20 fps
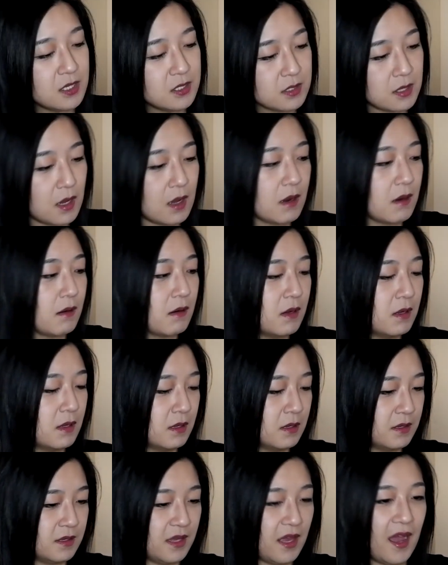So
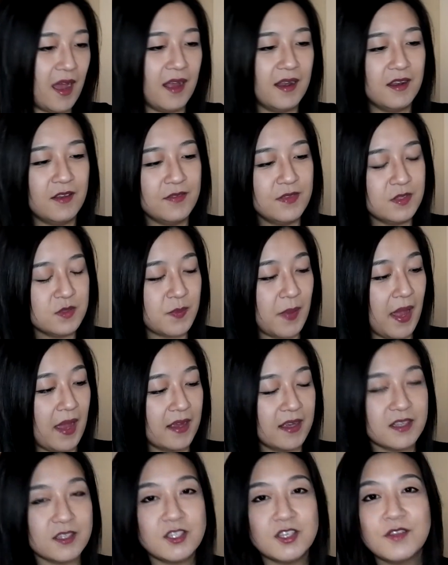yeah, I love this
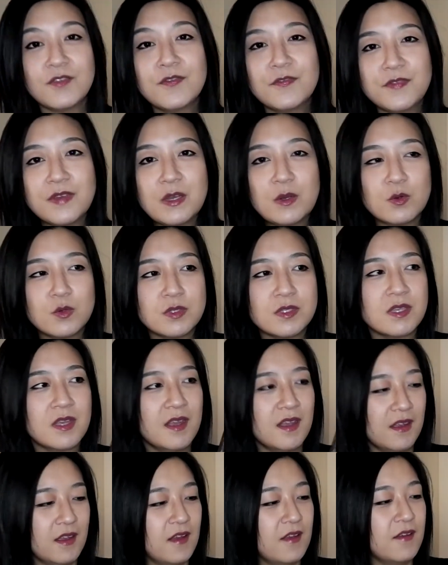bag. It just feels
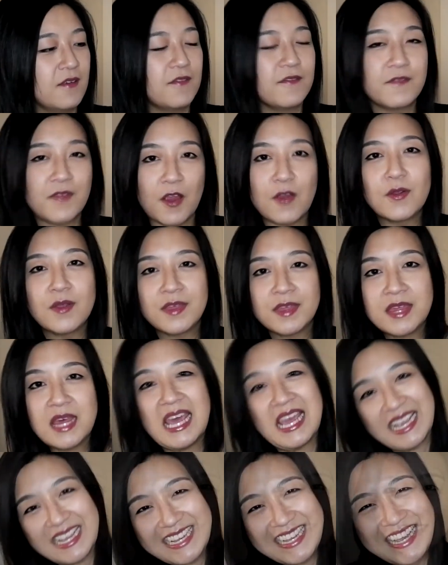very
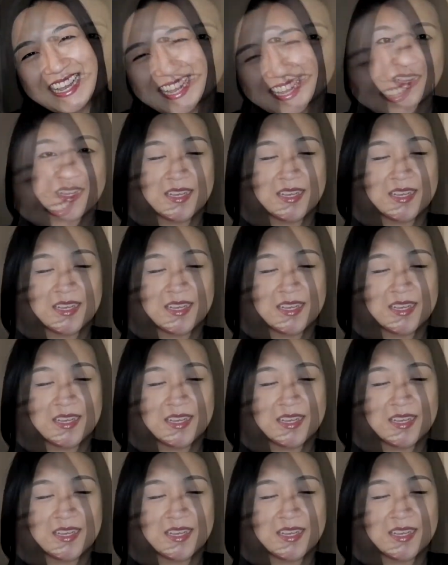thick.